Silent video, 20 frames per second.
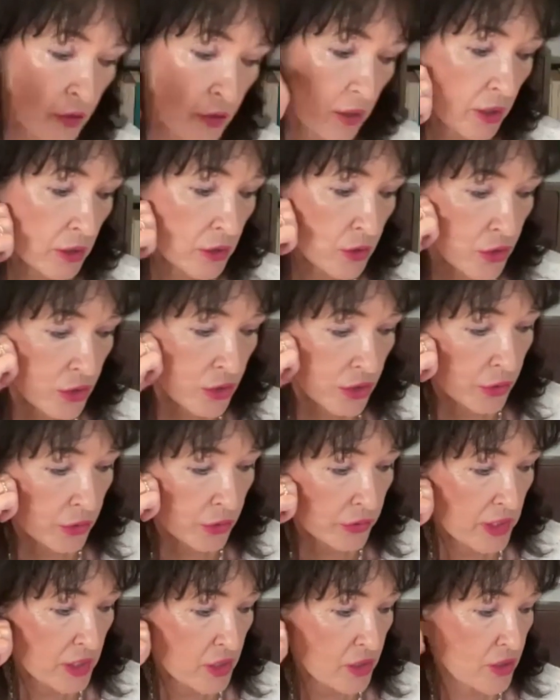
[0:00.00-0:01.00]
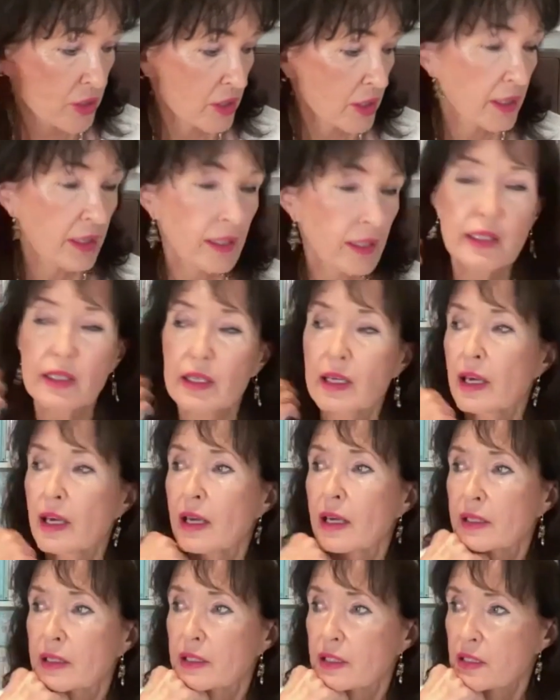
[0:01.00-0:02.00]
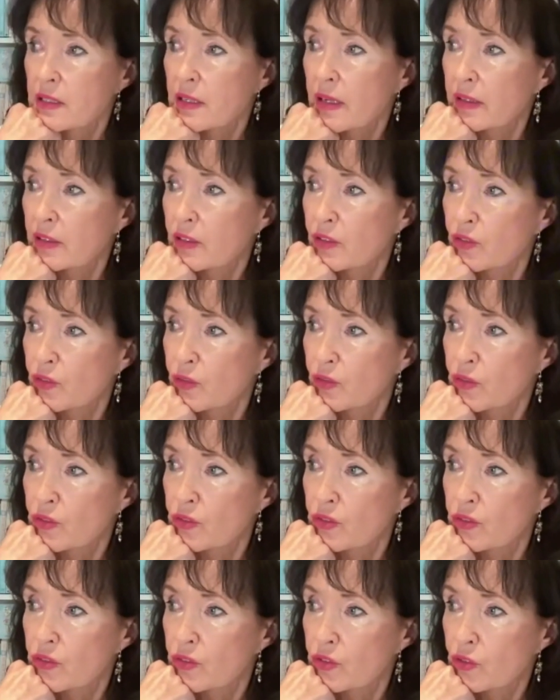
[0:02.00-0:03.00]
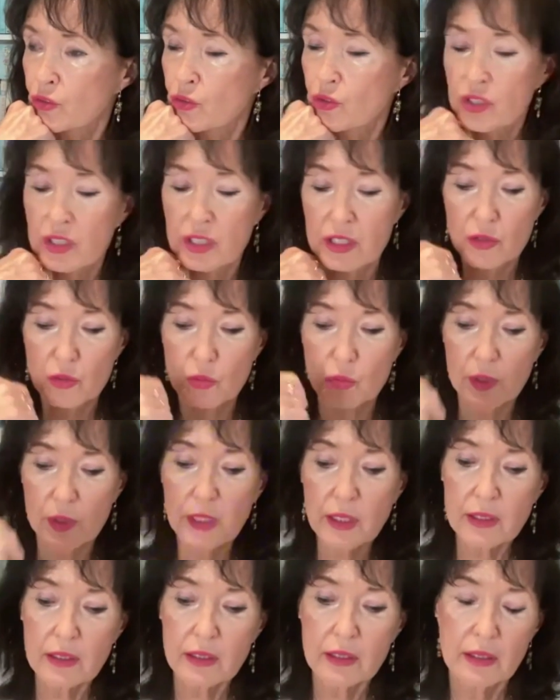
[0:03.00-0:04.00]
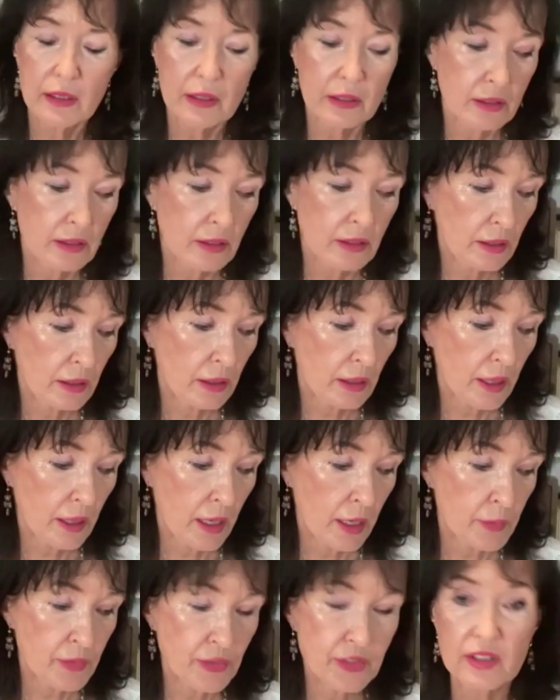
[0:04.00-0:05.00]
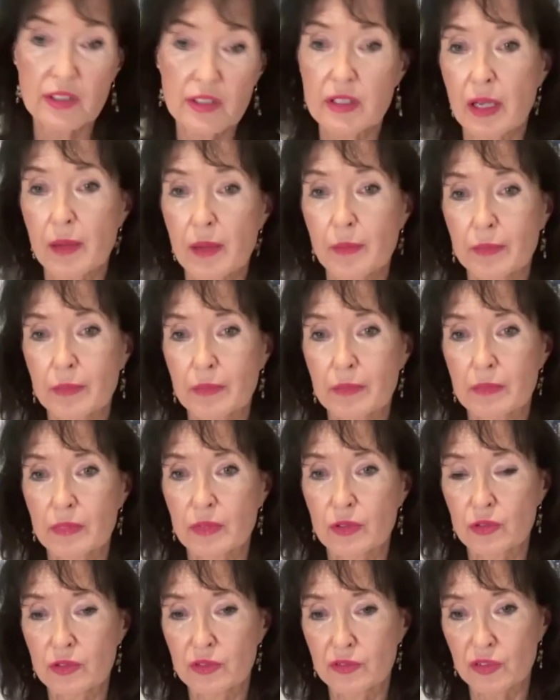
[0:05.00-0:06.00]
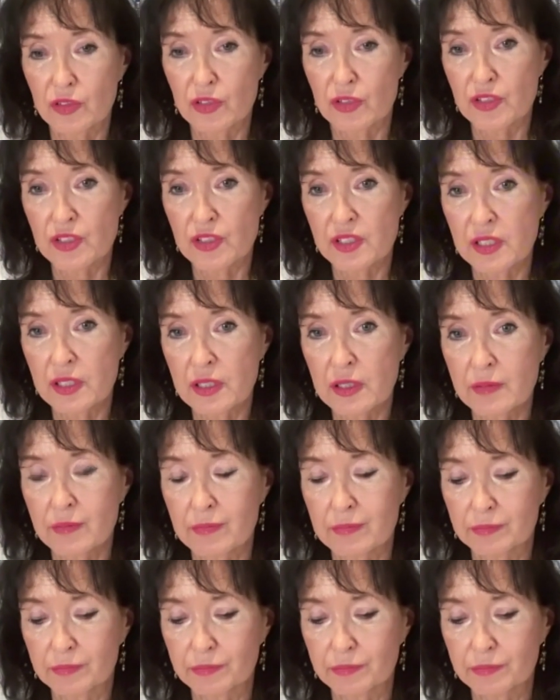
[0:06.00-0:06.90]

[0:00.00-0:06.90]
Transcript: Dutch originally, I decided to choose this week the Amsterdam University,